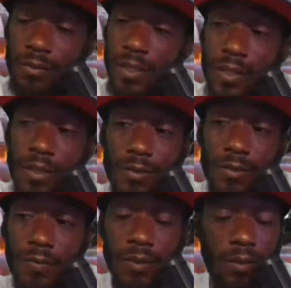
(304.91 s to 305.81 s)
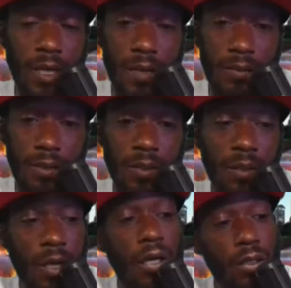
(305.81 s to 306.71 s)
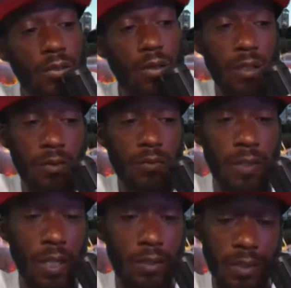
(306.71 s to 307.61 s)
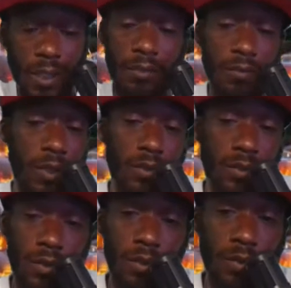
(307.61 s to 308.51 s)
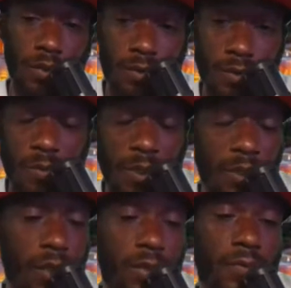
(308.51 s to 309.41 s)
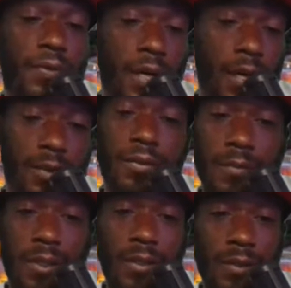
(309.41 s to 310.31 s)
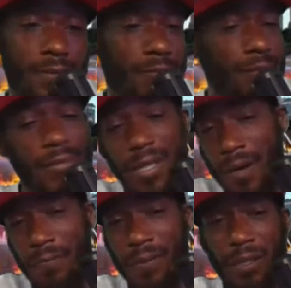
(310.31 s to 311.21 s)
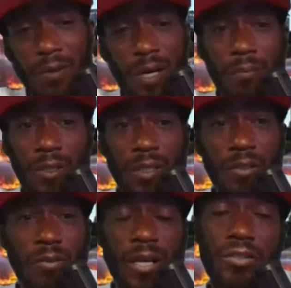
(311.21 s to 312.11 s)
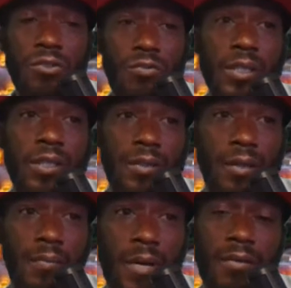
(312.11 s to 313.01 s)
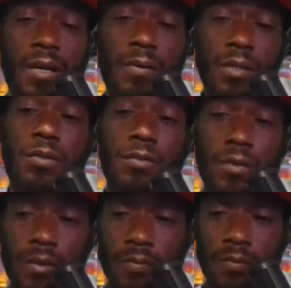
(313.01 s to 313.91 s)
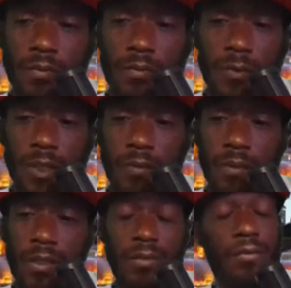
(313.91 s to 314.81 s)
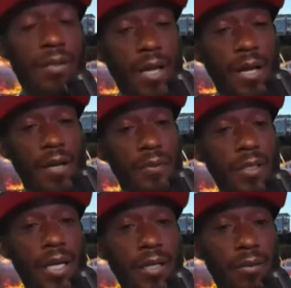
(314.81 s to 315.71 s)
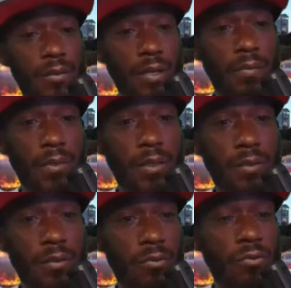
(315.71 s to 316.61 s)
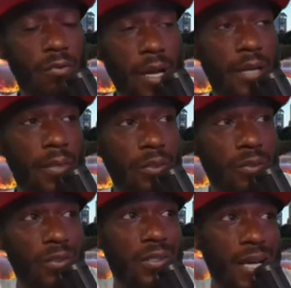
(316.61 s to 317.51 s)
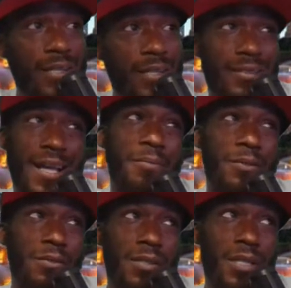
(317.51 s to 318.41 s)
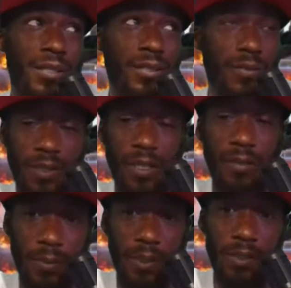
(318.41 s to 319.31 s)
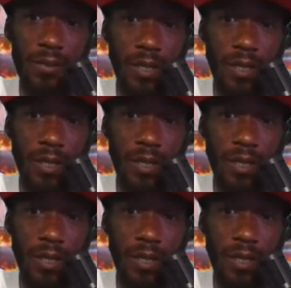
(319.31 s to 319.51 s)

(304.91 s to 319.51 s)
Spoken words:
Like I don't give a fuck what the app say. So I do feel like you 10-1. I mean, you lost to Fonz, but I feel like you got one of the greatest streaks in battle rap history. You know what I mean? I feel like, you know what I mean, you great, but you just gotta stop going to niggas for their opinion.